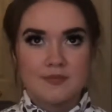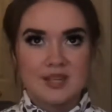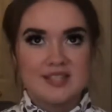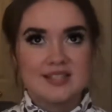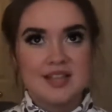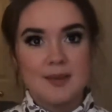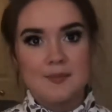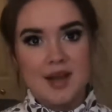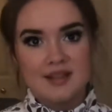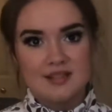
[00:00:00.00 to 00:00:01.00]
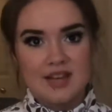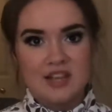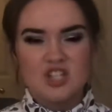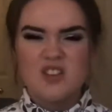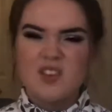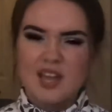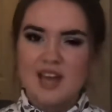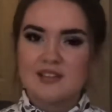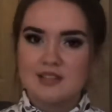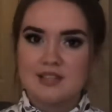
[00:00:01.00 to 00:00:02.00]
places like Backstage, even
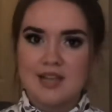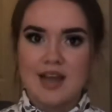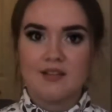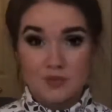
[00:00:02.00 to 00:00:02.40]
Cast It Talent.